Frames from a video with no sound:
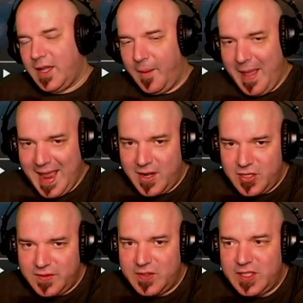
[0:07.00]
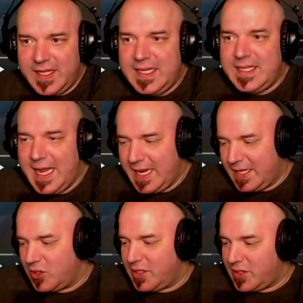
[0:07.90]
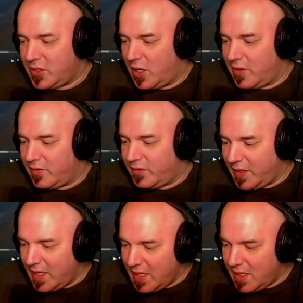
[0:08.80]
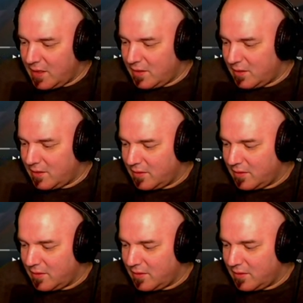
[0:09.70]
Commanders of Elite Dangerous are fleeing